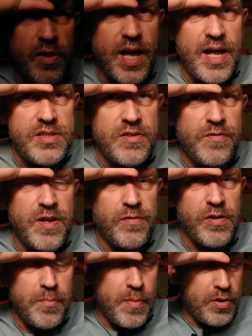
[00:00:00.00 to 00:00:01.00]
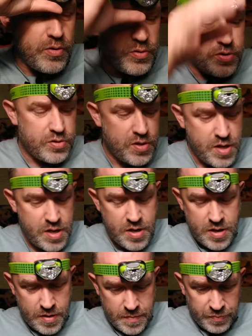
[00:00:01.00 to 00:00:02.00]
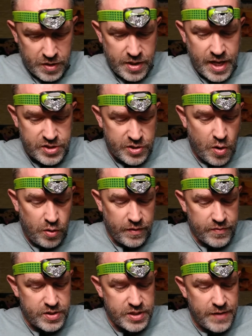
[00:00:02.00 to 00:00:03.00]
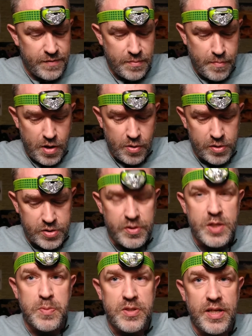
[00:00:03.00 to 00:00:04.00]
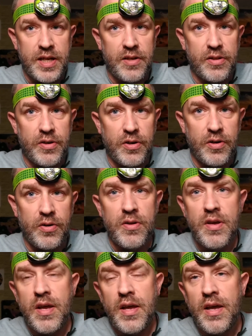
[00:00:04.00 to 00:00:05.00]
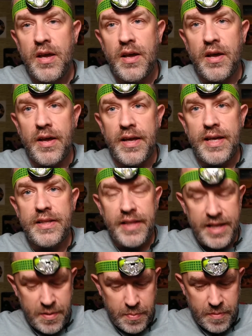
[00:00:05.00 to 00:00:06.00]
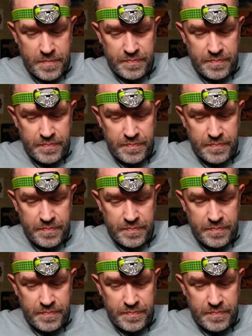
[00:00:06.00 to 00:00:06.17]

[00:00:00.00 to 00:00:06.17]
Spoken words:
kinds of different modes. It has a total of 7 modes on this particular headlamp.